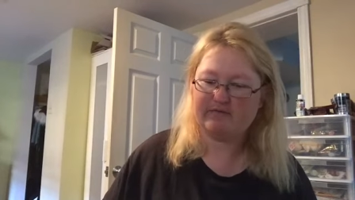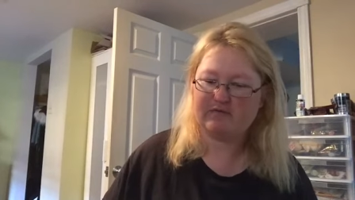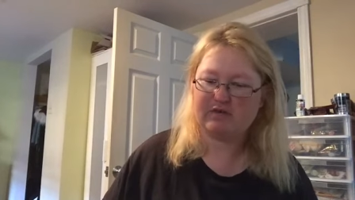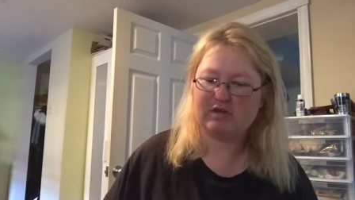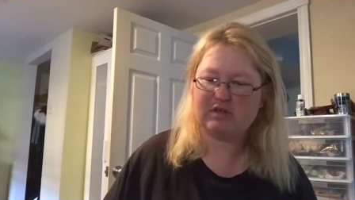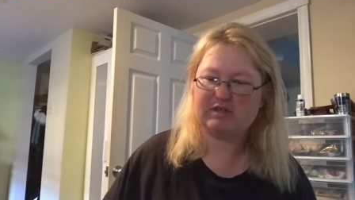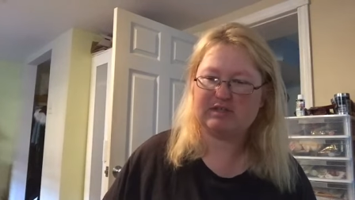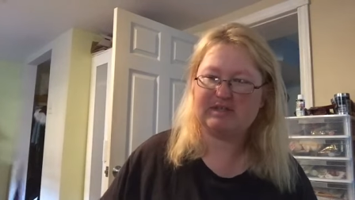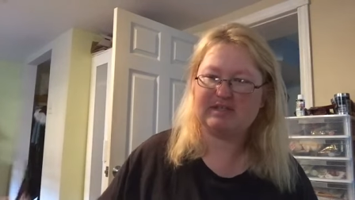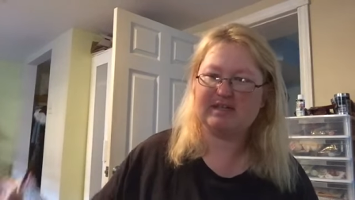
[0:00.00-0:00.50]

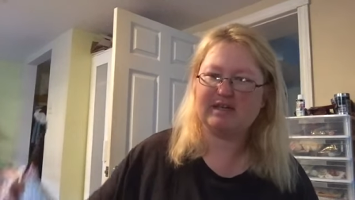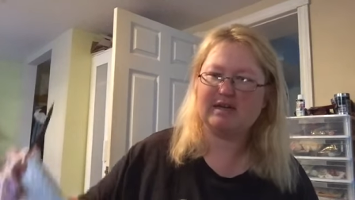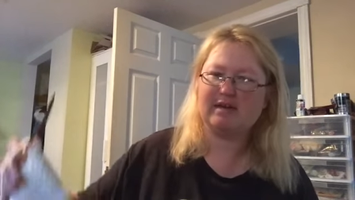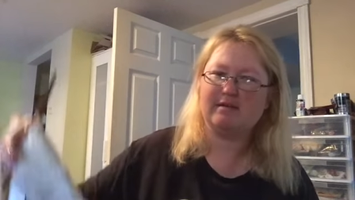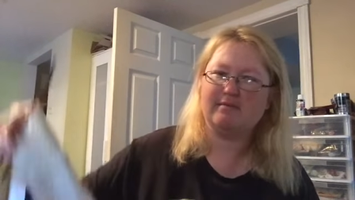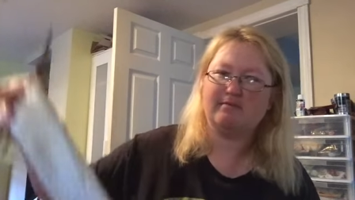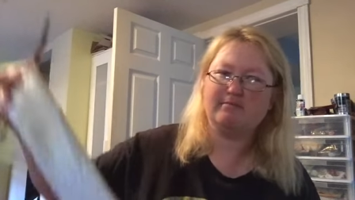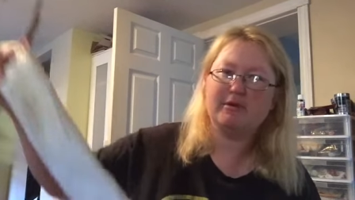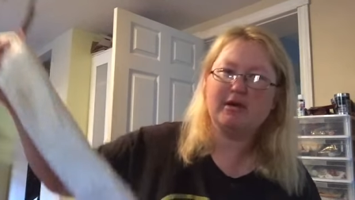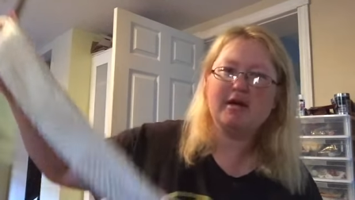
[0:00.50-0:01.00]
First
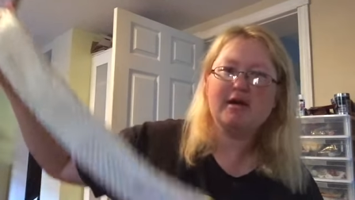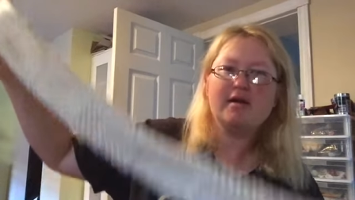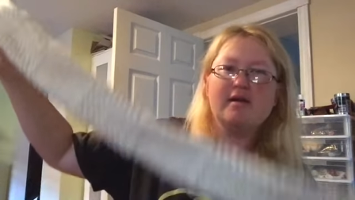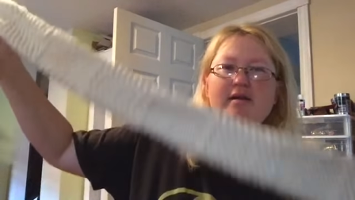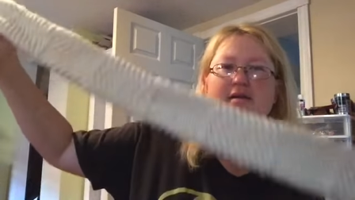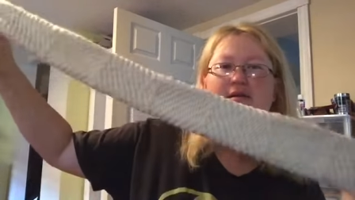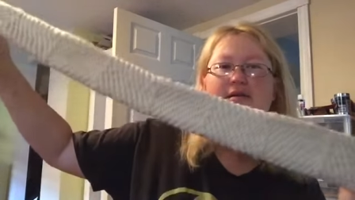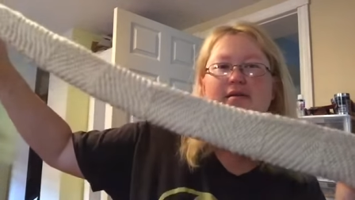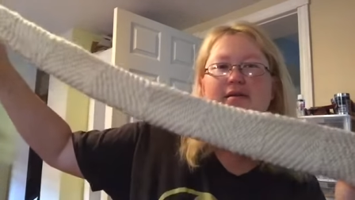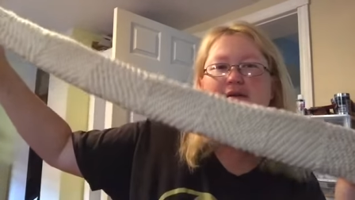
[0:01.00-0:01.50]
up,
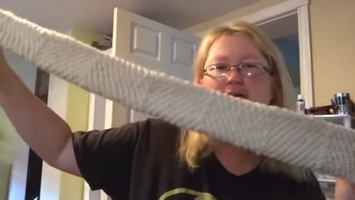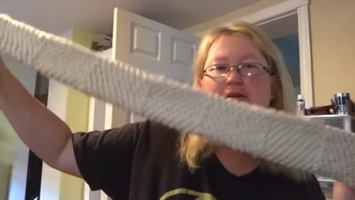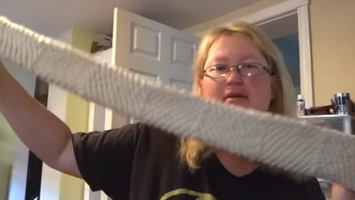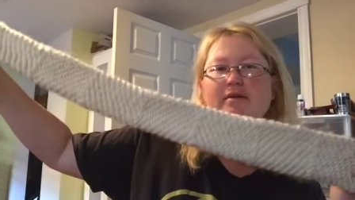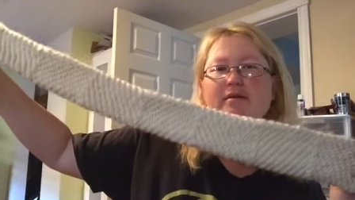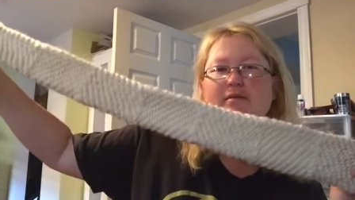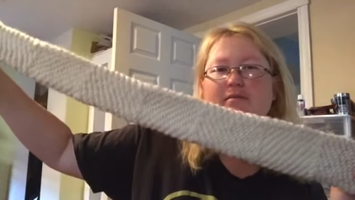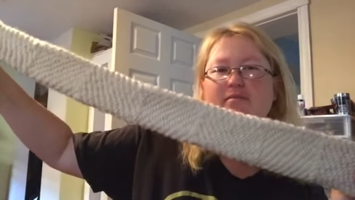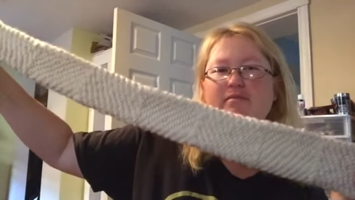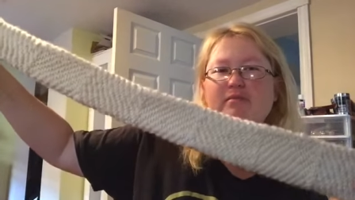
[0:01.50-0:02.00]

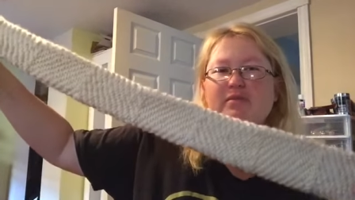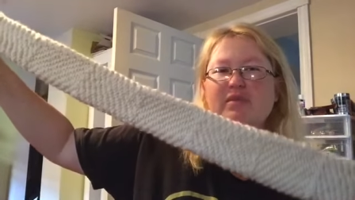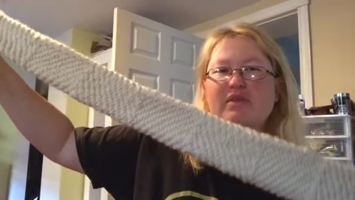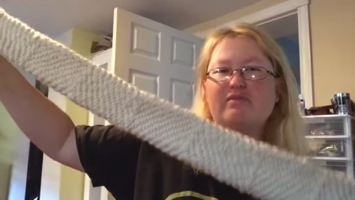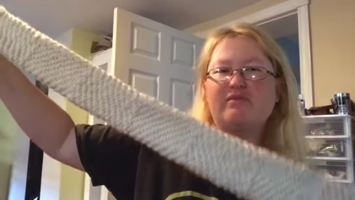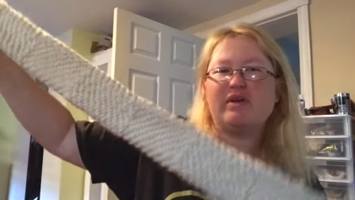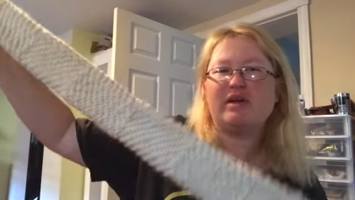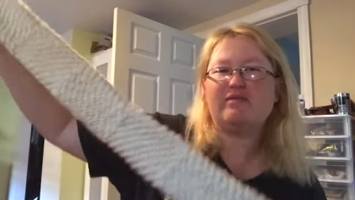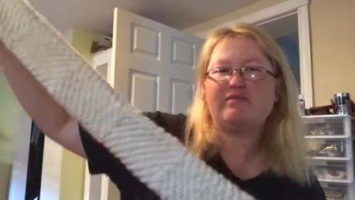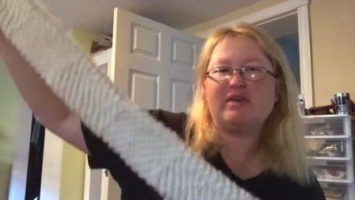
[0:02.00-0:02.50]

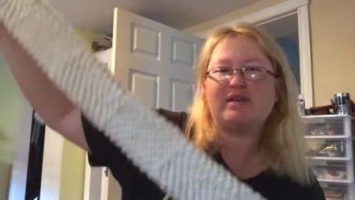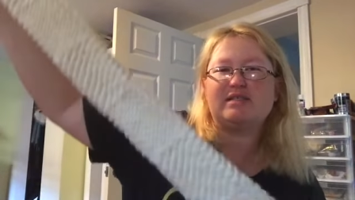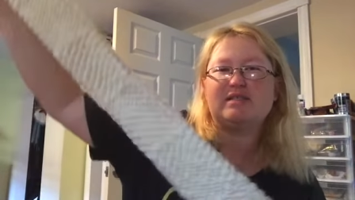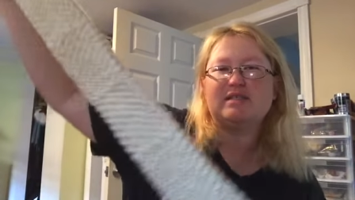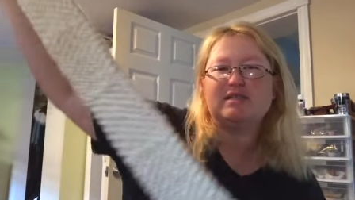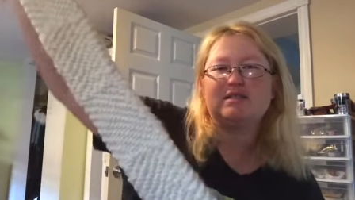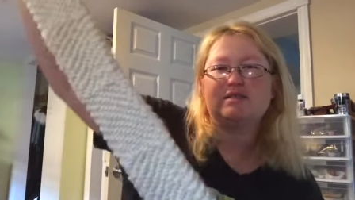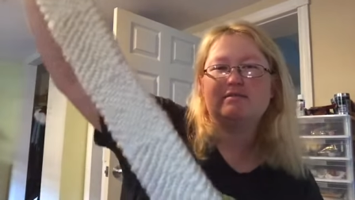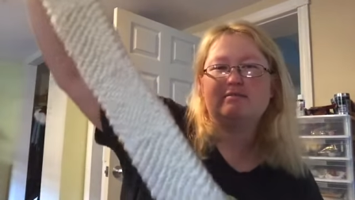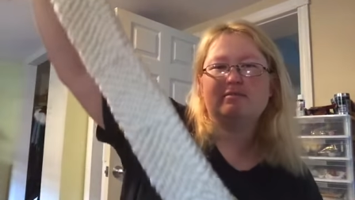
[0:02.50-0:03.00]
the Final
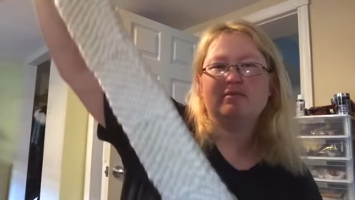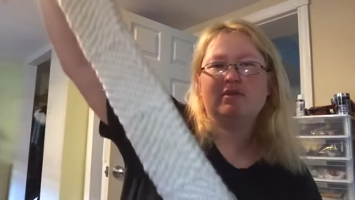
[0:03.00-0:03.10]
Fantasy